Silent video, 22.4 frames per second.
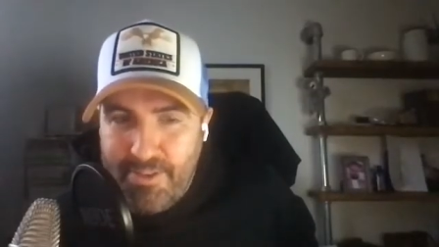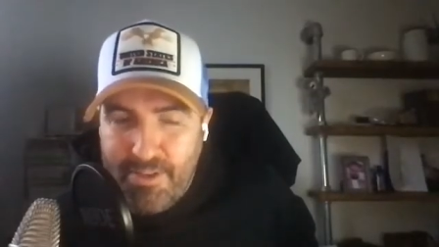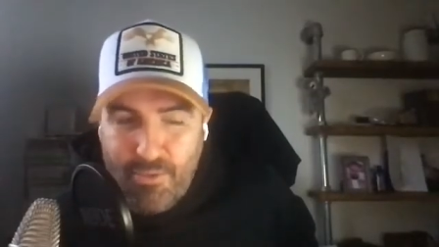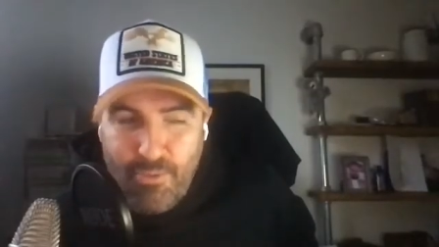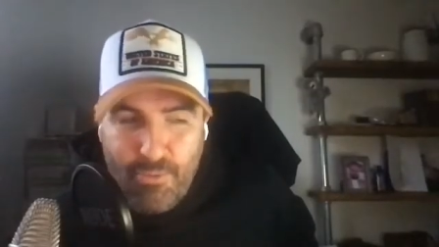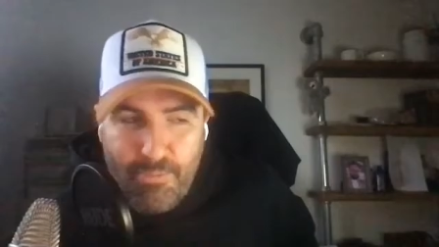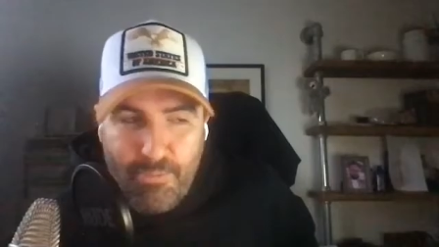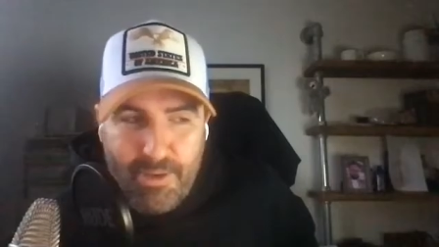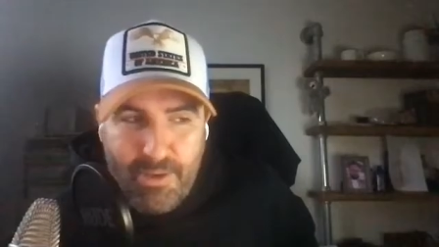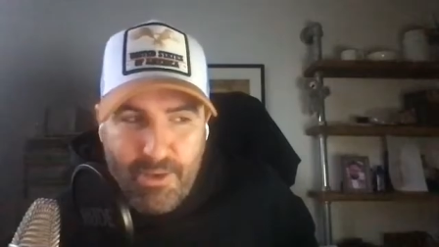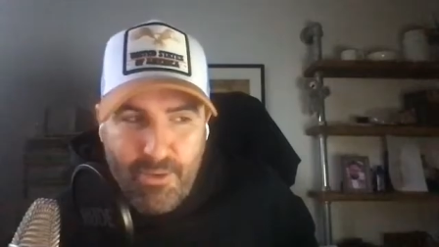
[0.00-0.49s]

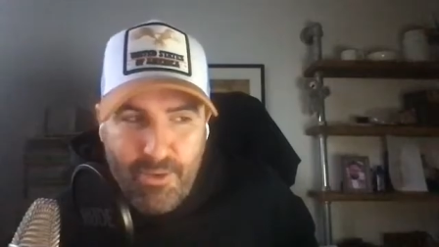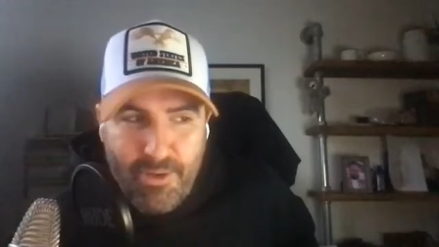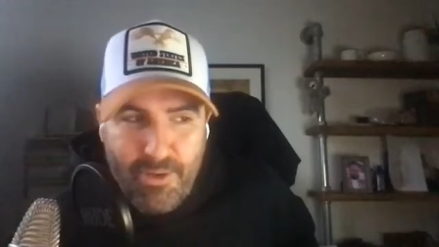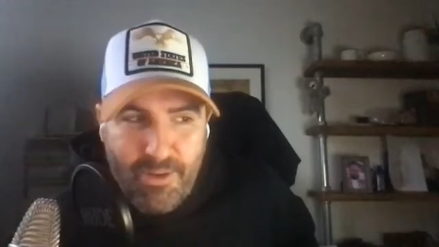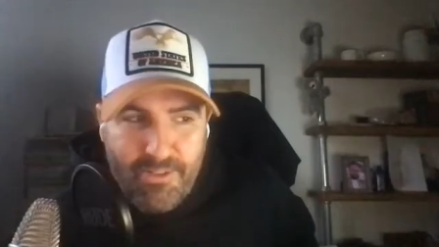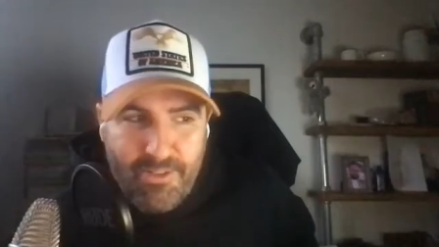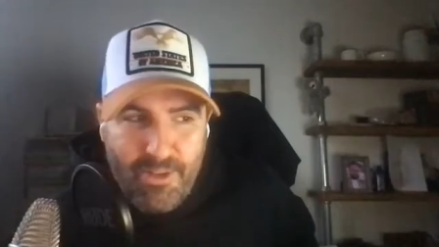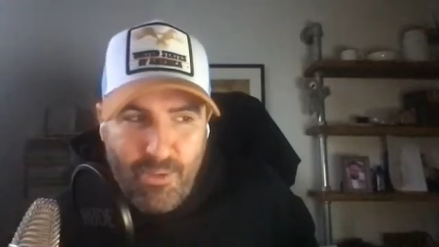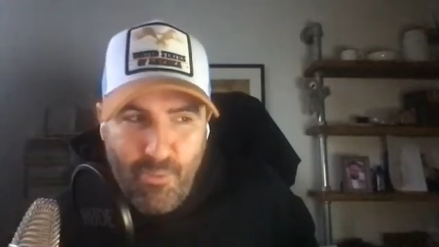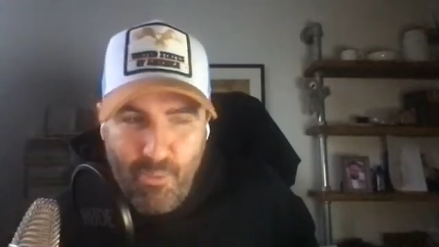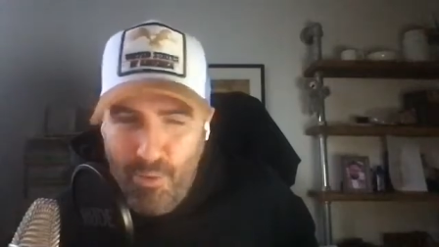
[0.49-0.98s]
a single
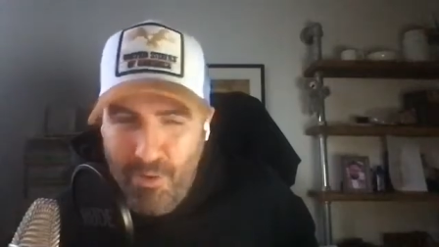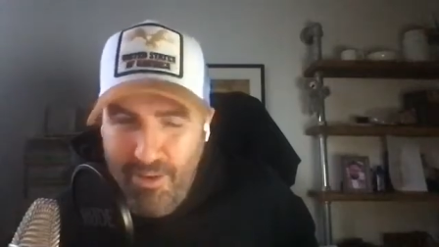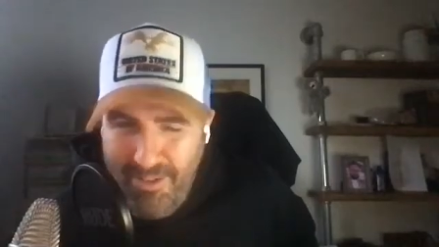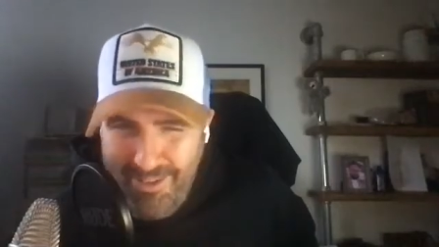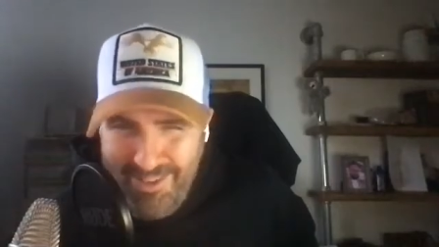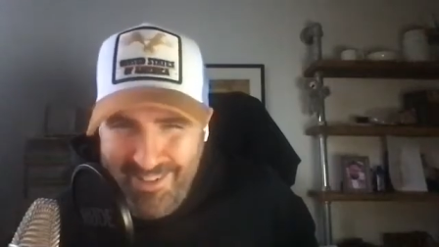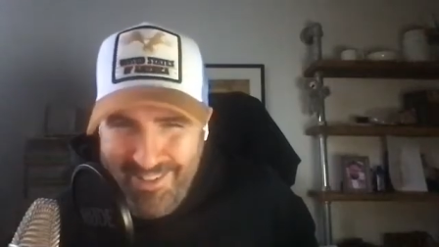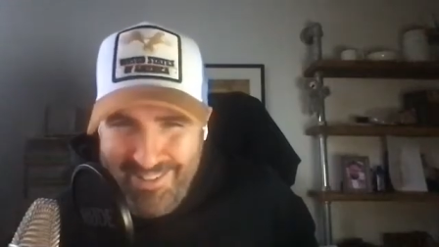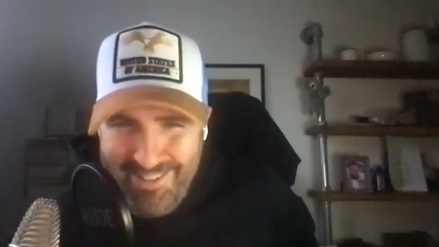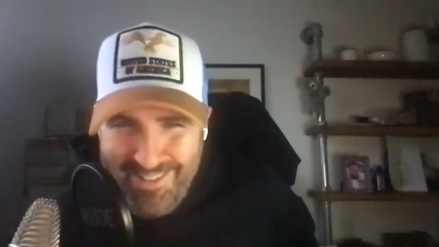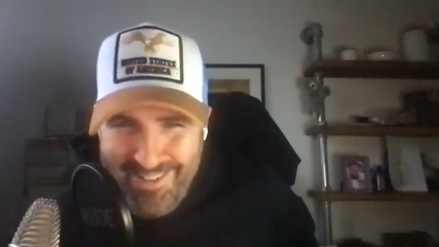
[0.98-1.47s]
Bitcoin." I was like,
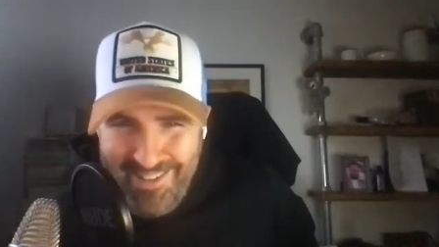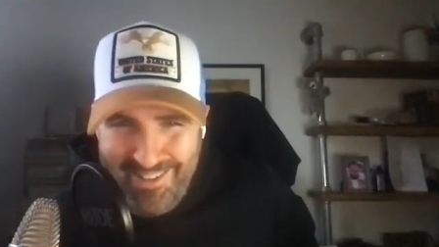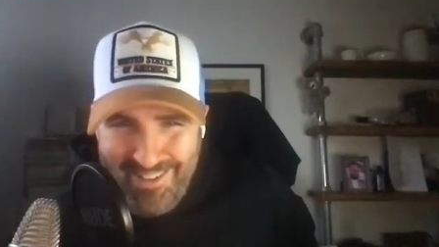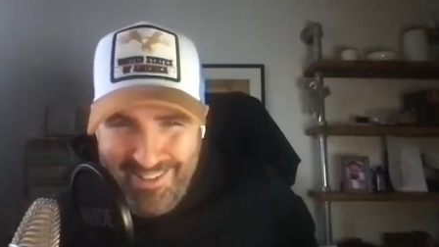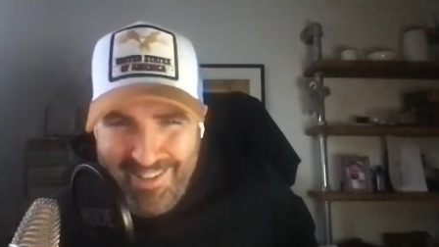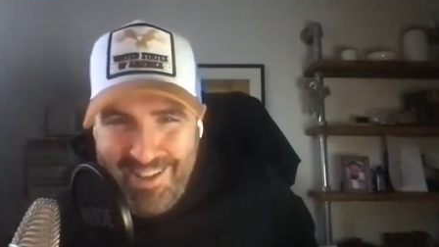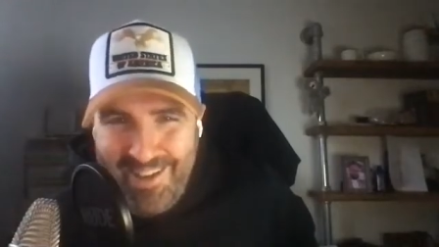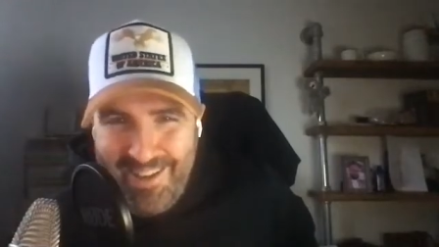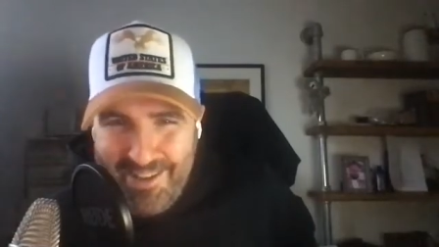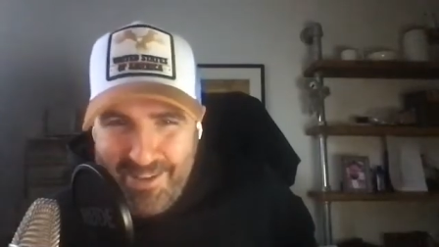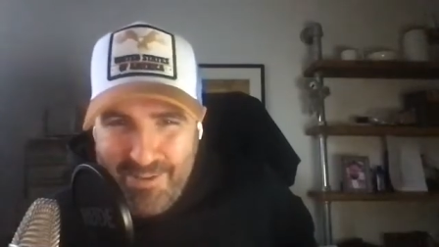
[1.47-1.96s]
"What?"
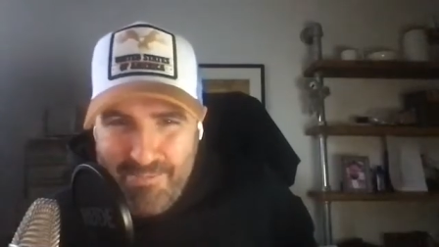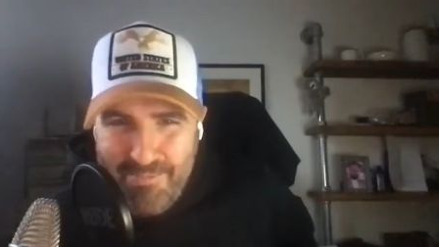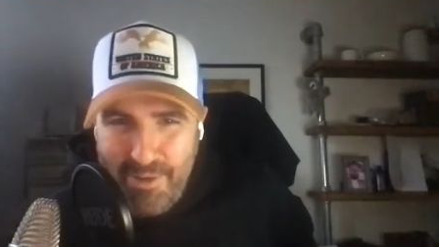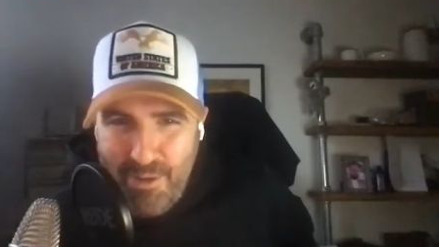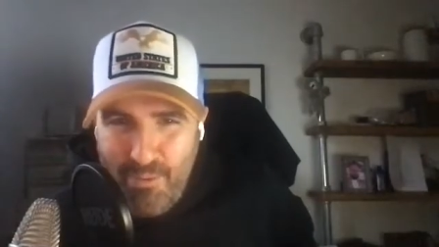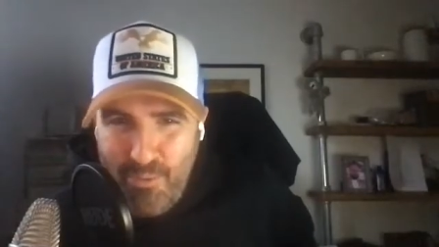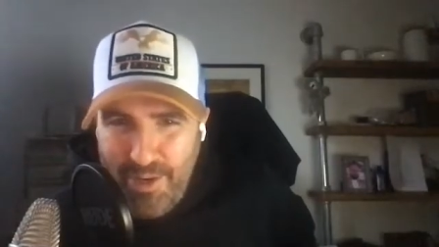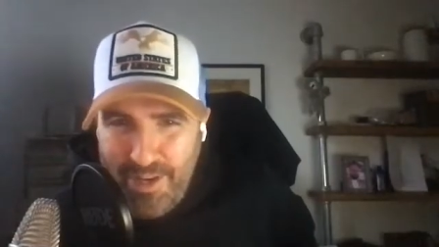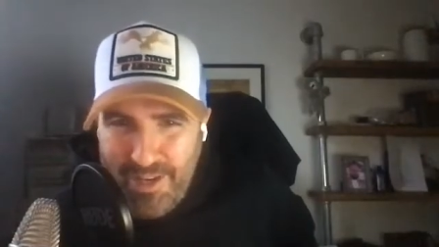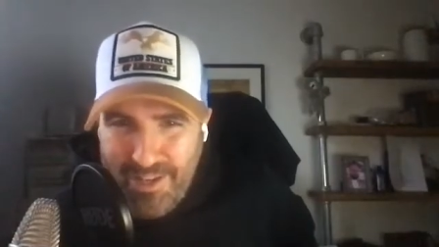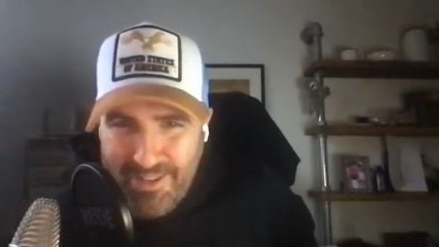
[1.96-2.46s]
They're like, "Yeah,
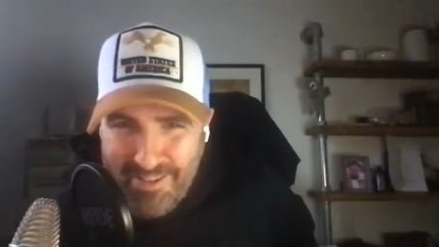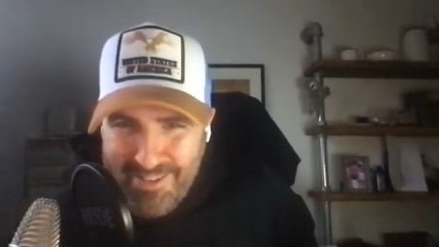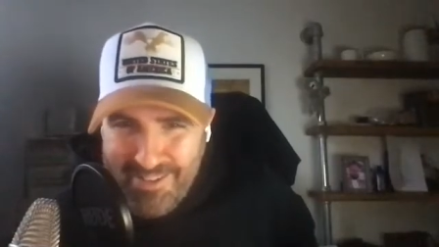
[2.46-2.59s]
you can